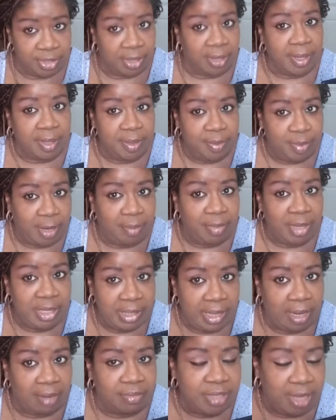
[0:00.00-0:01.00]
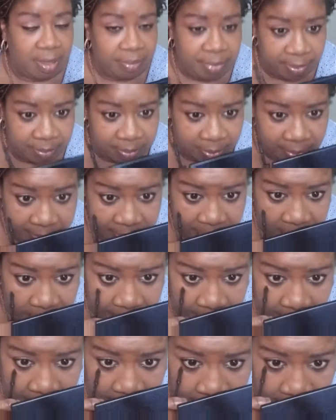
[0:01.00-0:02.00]
talking about myself now, people.
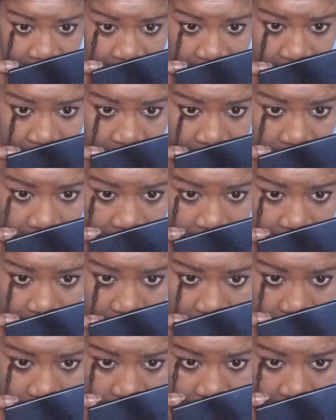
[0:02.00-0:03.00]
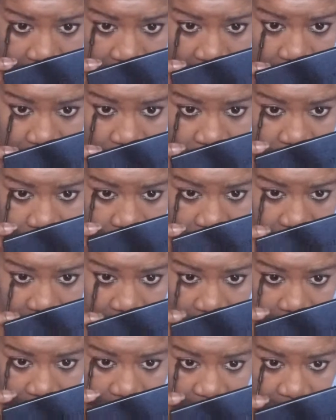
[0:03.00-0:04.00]
Yeah, I wouldn't do
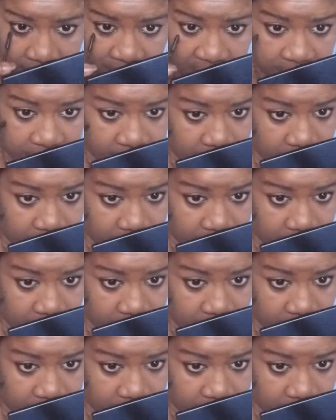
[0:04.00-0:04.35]
that because I'm not